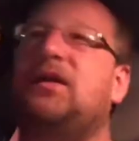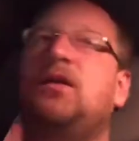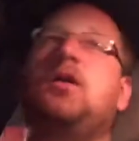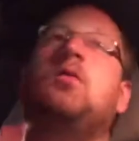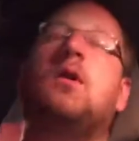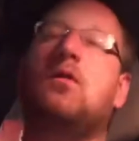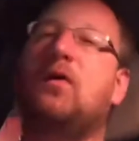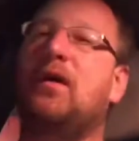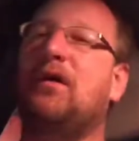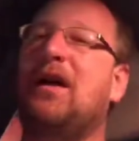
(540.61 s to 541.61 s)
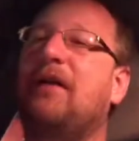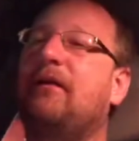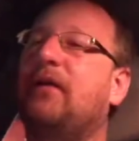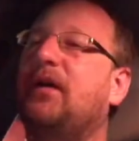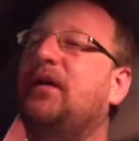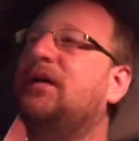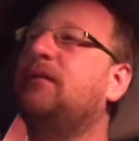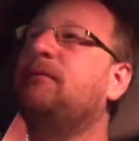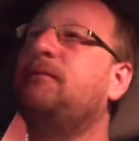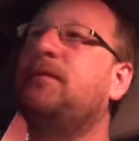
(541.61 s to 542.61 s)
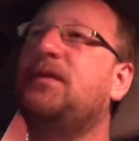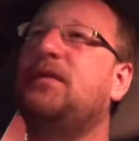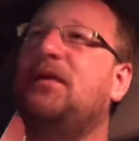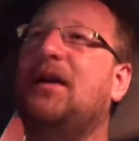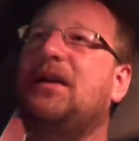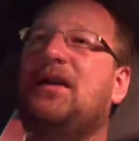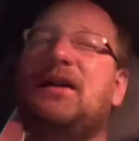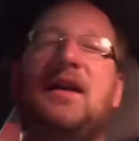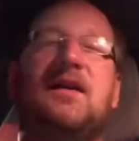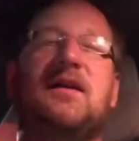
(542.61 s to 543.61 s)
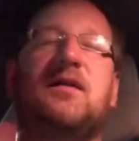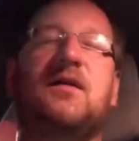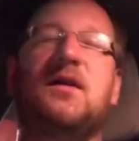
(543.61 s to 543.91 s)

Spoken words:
till you are real life friends. And that just takes it to the